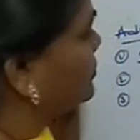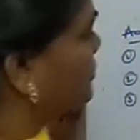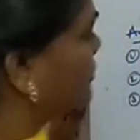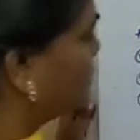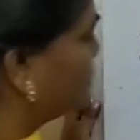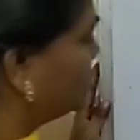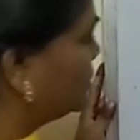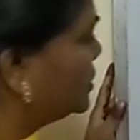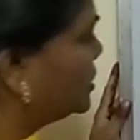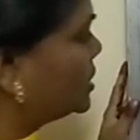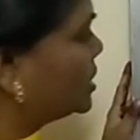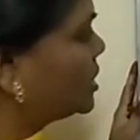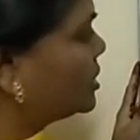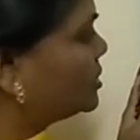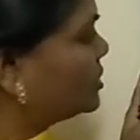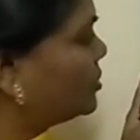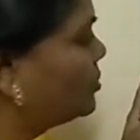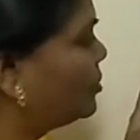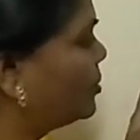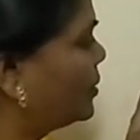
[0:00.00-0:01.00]
So these are
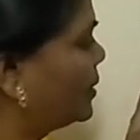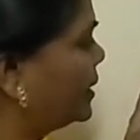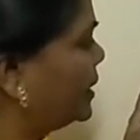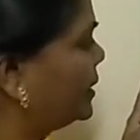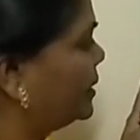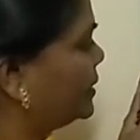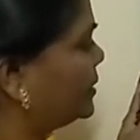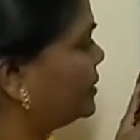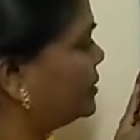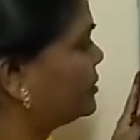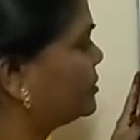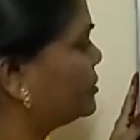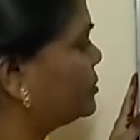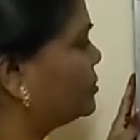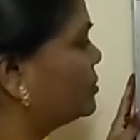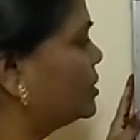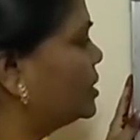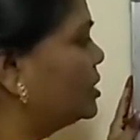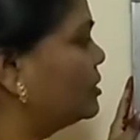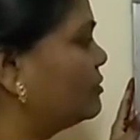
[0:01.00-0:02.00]
the pointers to
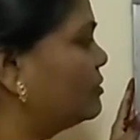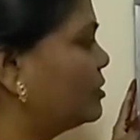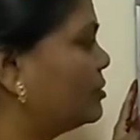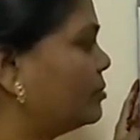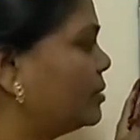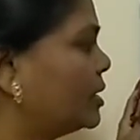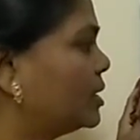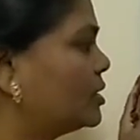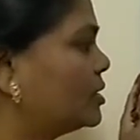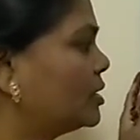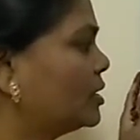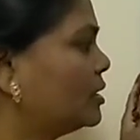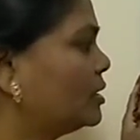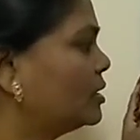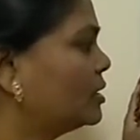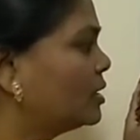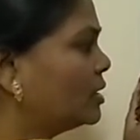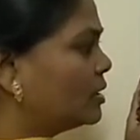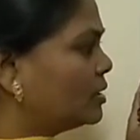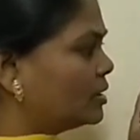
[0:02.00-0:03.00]
the information,
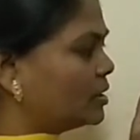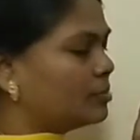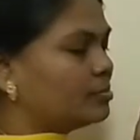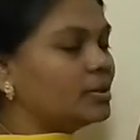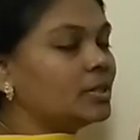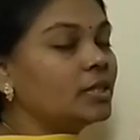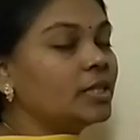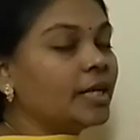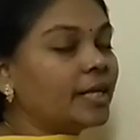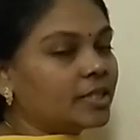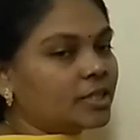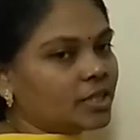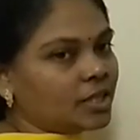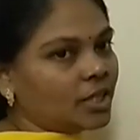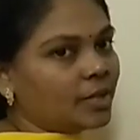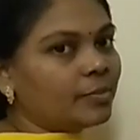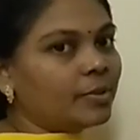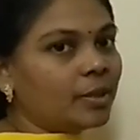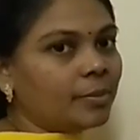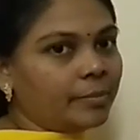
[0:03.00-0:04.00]
that means
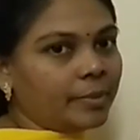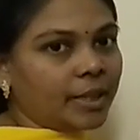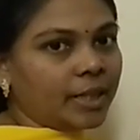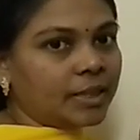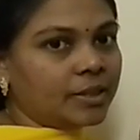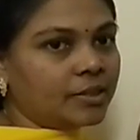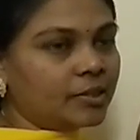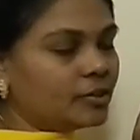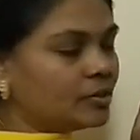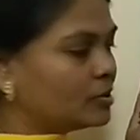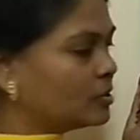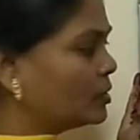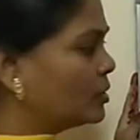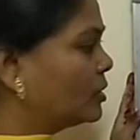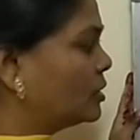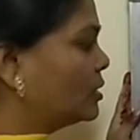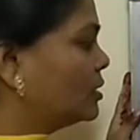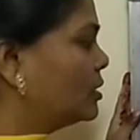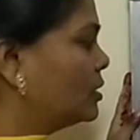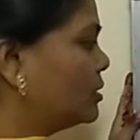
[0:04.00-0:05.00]
HTML pages.
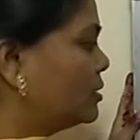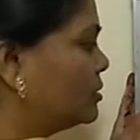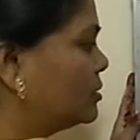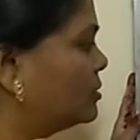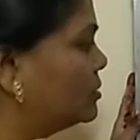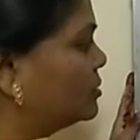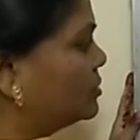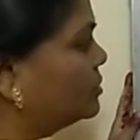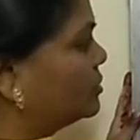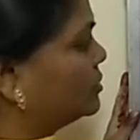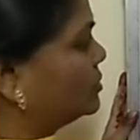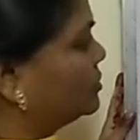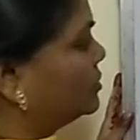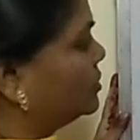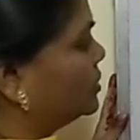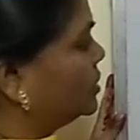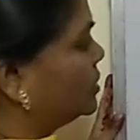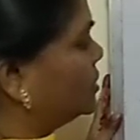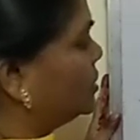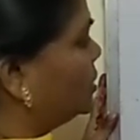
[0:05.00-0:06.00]

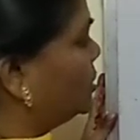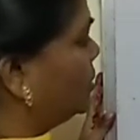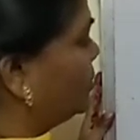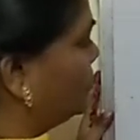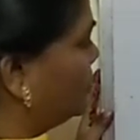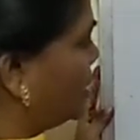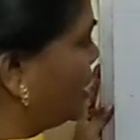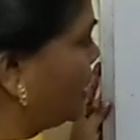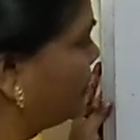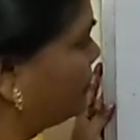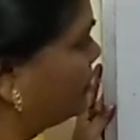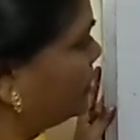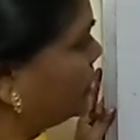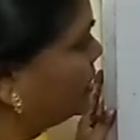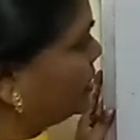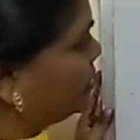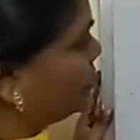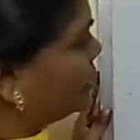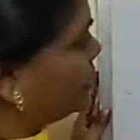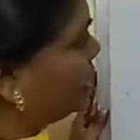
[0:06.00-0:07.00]
HTML
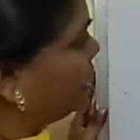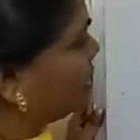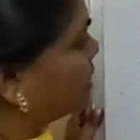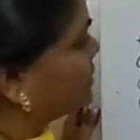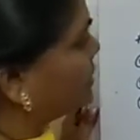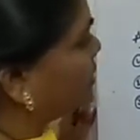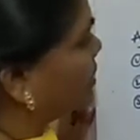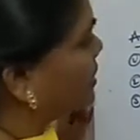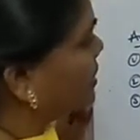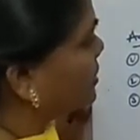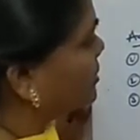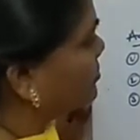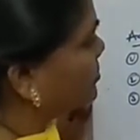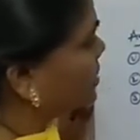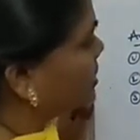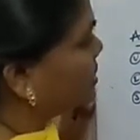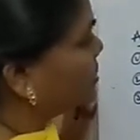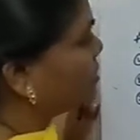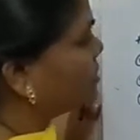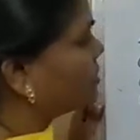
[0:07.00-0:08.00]
hyperlinks. Links
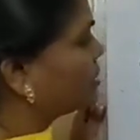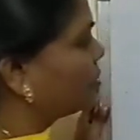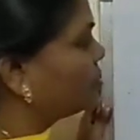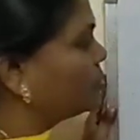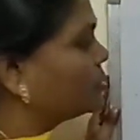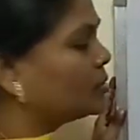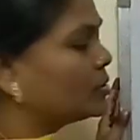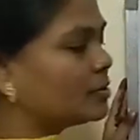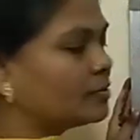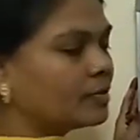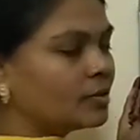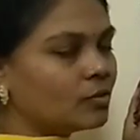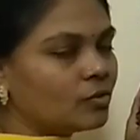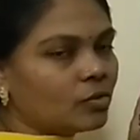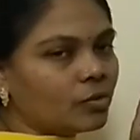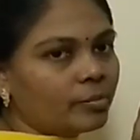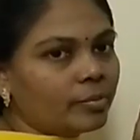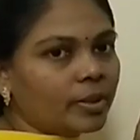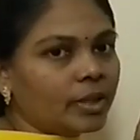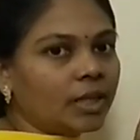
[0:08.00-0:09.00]
means, suppose if you
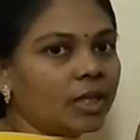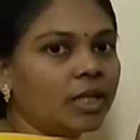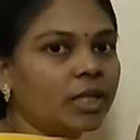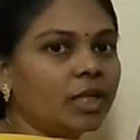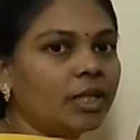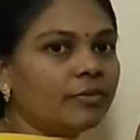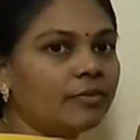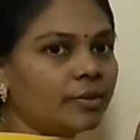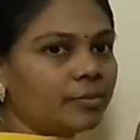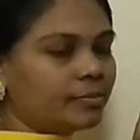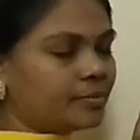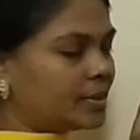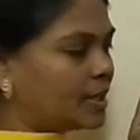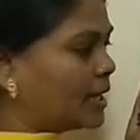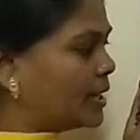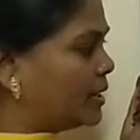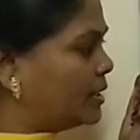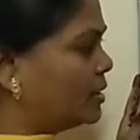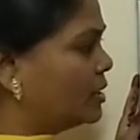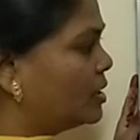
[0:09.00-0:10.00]
open any
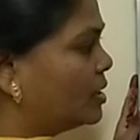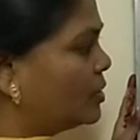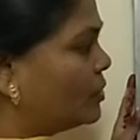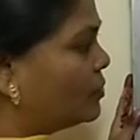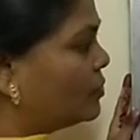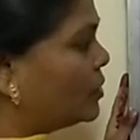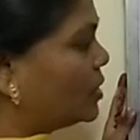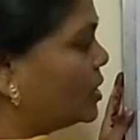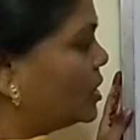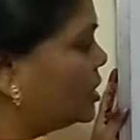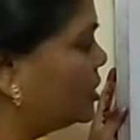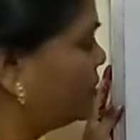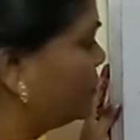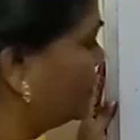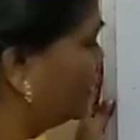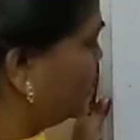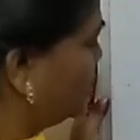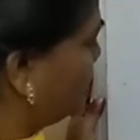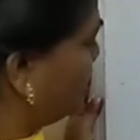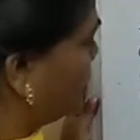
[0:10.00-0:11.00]
website, what it
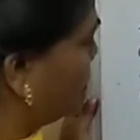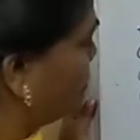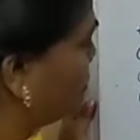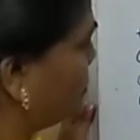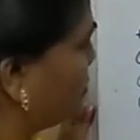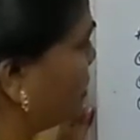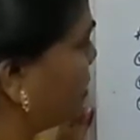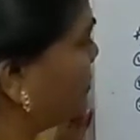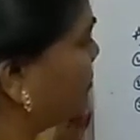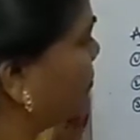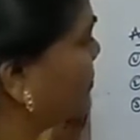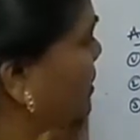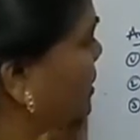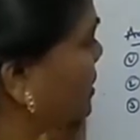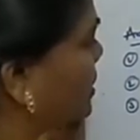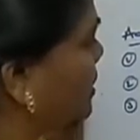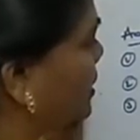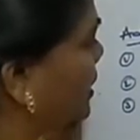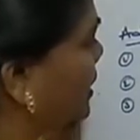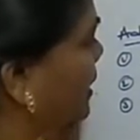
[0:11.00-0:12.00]
will give, some
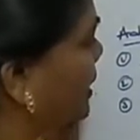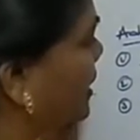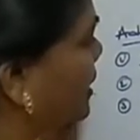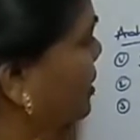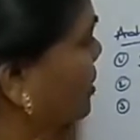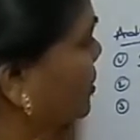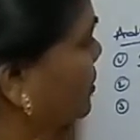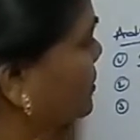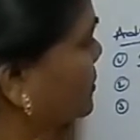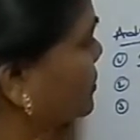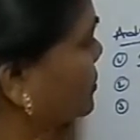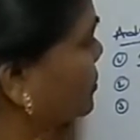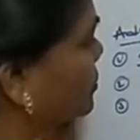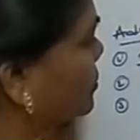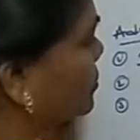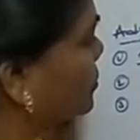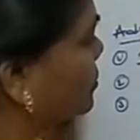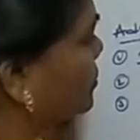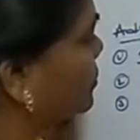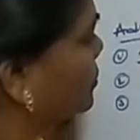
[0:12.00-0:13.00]
read
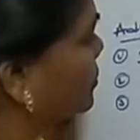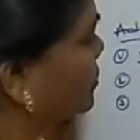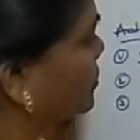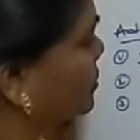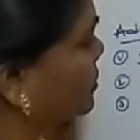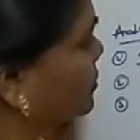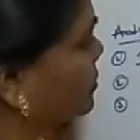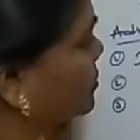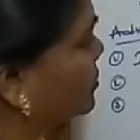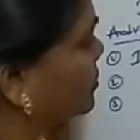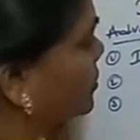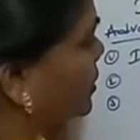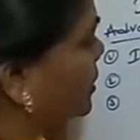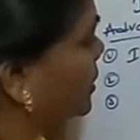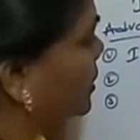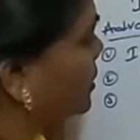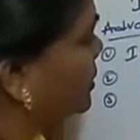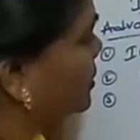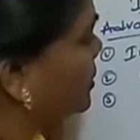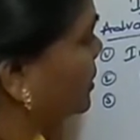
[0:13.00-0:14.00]
also,
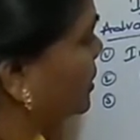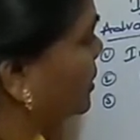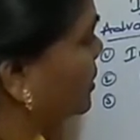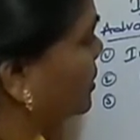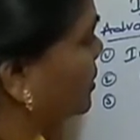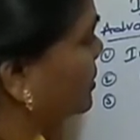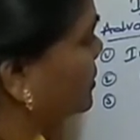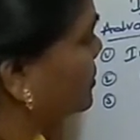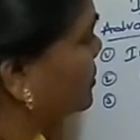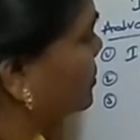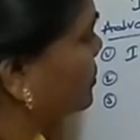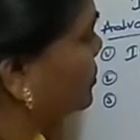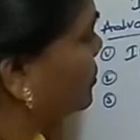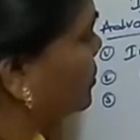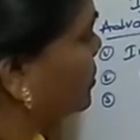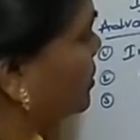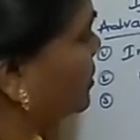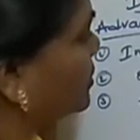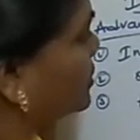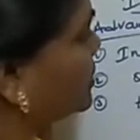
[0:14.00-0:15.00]
okay, read also,
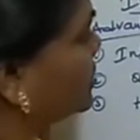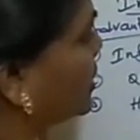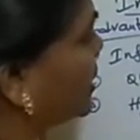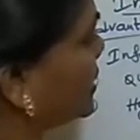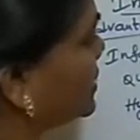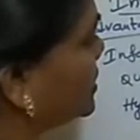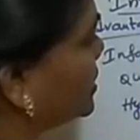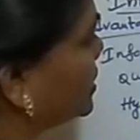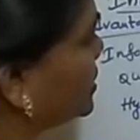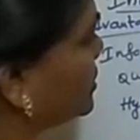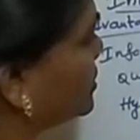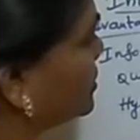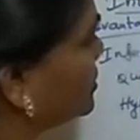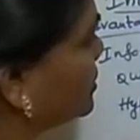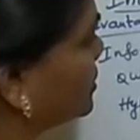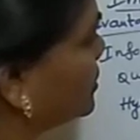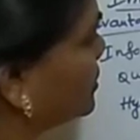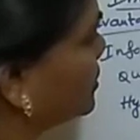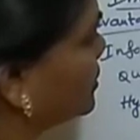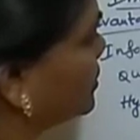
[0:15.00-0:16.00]
or suggest,